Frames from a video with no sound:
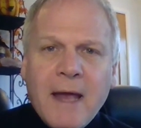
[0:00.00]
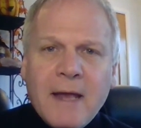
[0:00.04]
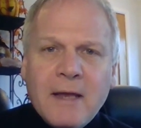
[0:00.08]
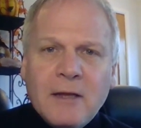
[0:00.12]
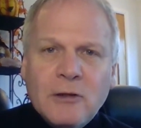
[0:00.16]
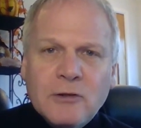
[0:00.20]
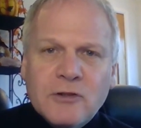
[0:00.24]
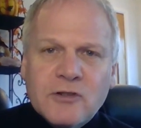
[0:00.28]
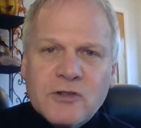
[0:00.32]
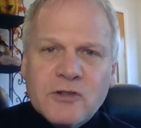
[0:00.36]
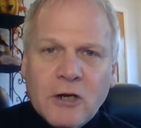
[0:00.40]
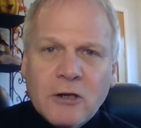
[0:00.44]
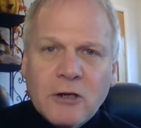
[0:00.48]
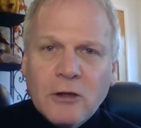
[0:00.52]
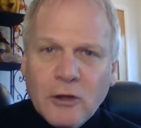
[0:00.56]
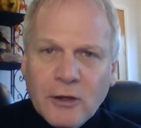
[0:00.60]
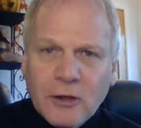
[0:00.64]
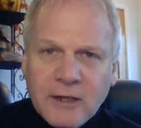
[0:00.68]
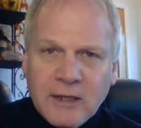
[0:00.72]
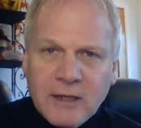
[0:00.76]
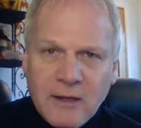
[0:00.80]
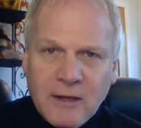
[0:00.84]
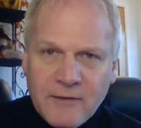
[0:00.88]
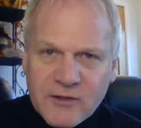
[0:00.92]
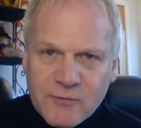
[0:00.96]
I started
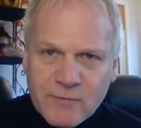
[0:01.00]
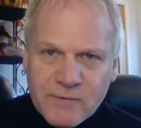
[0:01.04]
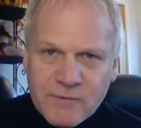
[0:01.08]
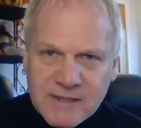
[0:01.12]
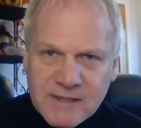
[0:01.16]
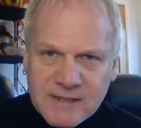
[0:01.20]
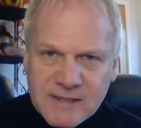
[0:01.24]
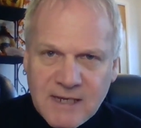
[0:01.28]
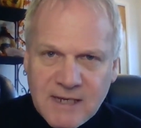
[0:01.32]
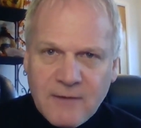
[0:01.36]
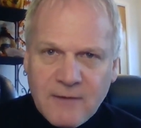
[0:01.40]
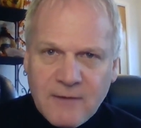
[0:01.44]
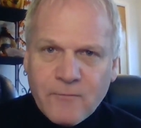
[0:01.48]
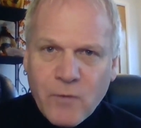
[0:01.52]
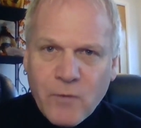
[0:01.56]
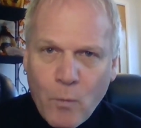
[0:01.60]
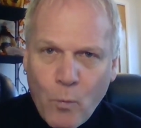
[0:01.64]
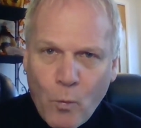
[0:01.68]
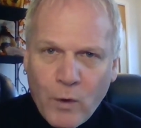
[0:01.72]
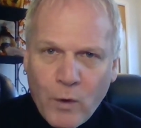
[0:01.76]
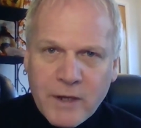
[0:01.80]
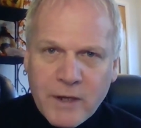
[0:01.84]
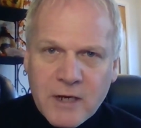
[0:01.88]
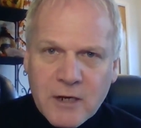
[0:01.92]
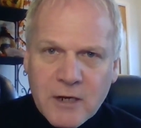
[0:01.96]
looking at this receipt
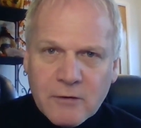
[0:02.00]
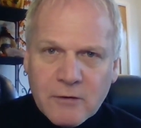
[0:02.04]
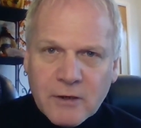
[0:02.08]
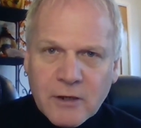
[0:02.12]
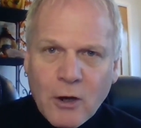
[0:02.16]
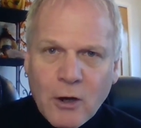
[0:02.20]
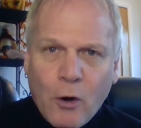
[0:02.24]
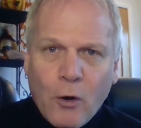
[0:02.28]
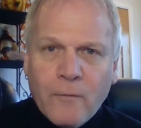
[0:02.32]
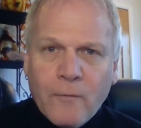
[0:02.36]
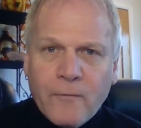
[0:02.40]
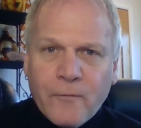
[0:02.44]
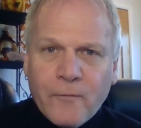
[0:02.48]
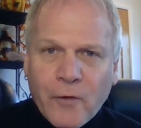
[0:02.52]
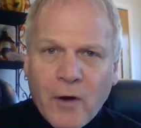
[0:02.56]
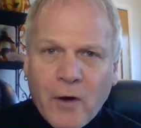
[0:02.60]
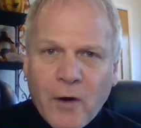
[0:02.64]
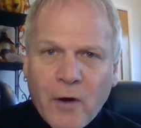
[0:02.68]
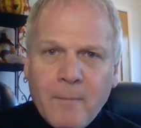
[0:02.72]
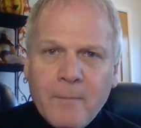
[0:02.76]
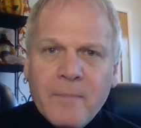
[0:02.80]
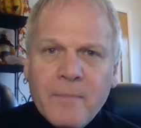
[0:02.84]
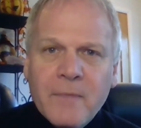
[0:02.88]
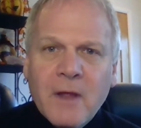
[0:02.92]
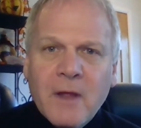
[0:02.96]
from one year ago
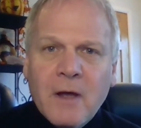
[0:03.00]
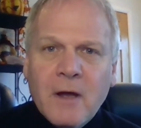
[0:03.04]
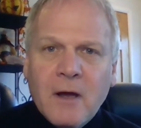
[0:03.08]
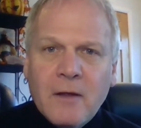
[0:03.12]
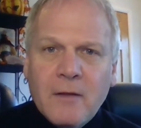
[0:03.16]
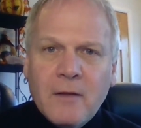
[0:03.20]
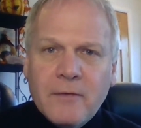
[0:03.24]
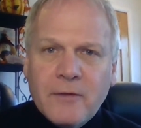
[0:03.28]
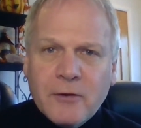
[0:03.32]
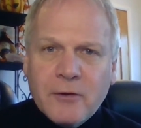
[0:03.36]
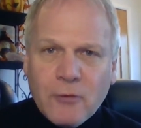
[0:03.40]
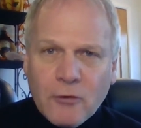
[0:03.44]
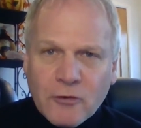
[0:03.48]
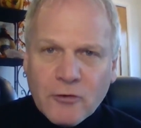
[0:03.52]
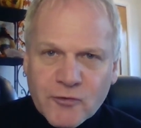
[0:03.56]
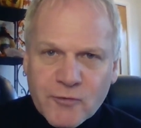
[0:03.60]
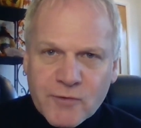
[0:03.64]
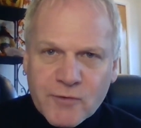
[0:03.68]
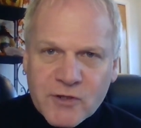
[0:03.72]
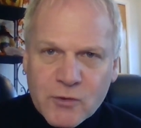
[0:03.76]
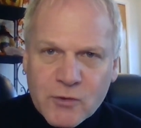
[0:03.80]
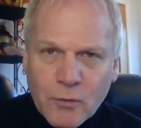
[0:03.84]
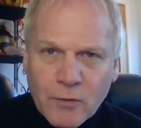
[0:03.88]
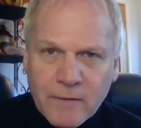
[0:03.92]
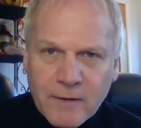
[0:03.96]
from the
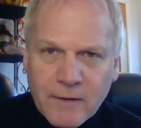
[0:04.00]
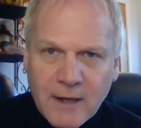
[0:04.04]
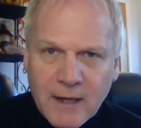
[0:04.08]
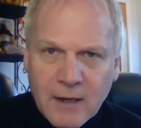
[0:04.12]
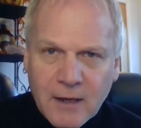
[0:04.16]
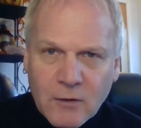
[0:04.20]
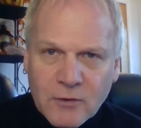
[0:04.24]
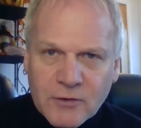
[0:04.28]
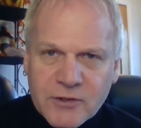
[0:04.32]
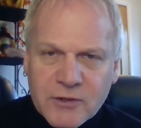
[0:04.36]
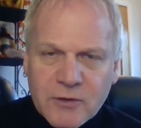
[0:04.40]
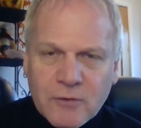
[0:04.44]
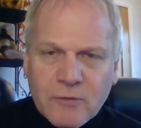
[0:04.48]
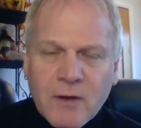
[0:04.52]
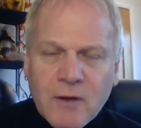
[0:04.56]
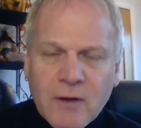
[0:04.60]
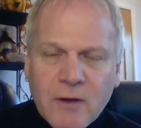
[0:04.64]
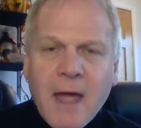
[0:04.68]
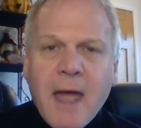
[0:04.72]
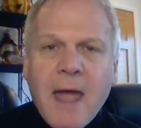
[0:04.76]
grocery store that I go to.